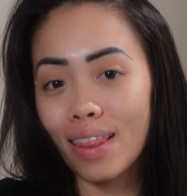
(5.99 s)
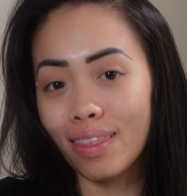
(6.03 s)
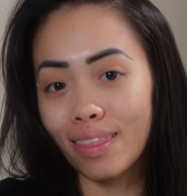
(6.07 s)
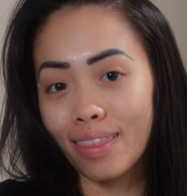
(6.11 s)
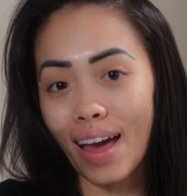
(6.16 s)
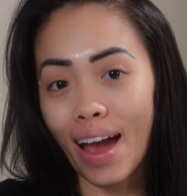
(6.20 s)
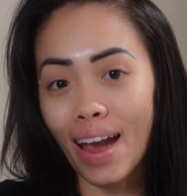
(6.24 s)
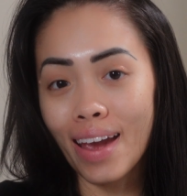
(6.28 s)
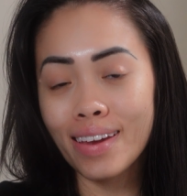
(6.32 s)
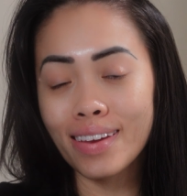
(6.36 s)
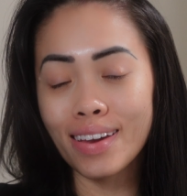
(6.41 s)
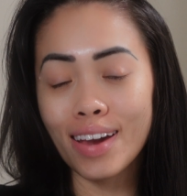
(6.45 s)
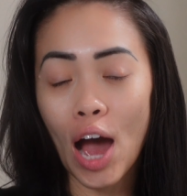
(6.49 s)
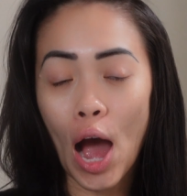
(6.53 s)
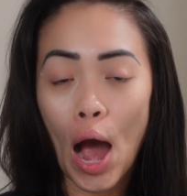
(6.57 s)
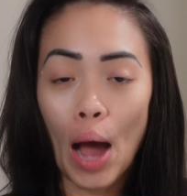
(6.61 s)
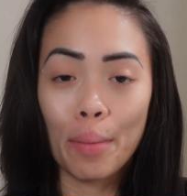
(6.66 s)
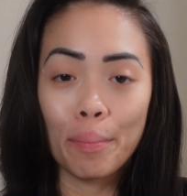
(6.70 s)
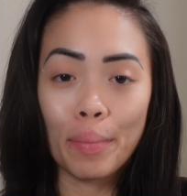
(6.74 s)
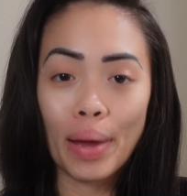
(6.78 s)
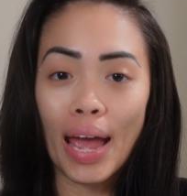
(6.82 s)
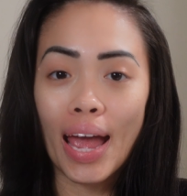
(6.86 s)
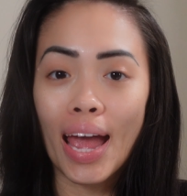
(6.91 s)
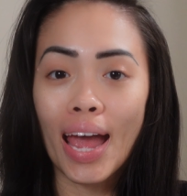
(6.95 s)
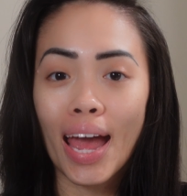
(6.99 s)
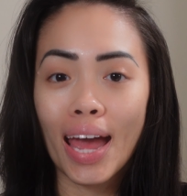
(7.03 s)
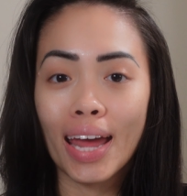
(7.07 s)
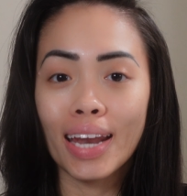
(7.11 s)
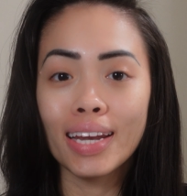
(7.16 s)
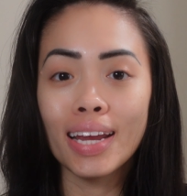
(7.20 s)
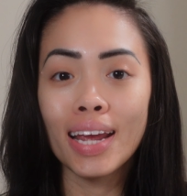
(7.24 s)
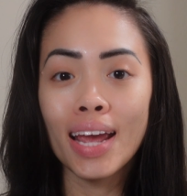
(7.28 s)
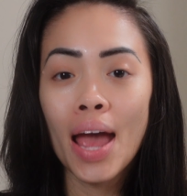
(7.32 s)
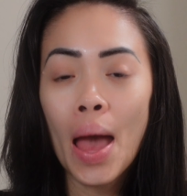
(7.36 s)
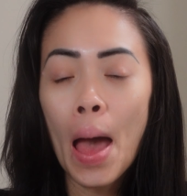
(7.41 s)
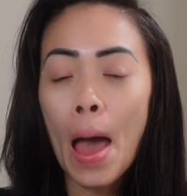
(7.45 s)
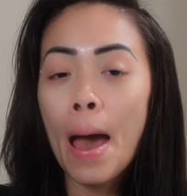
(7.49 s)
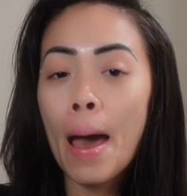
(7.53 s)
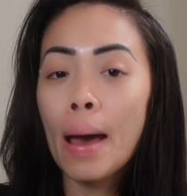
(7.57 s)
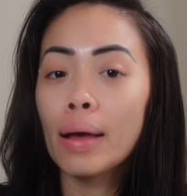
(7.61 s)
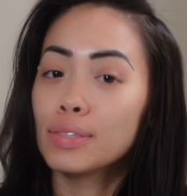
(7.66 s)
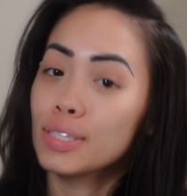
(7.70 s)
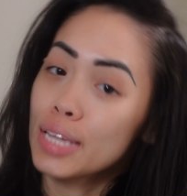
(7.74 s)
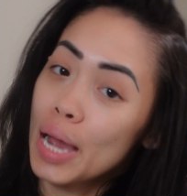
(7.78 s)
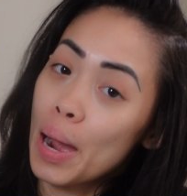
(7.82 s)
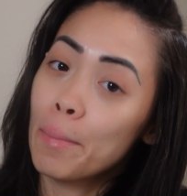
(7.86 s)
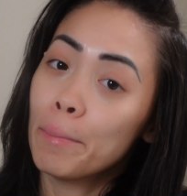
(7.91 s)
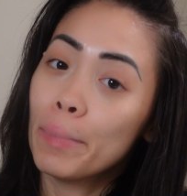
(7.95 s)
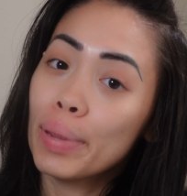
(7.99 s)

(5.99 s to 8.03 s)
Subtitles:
like, comment down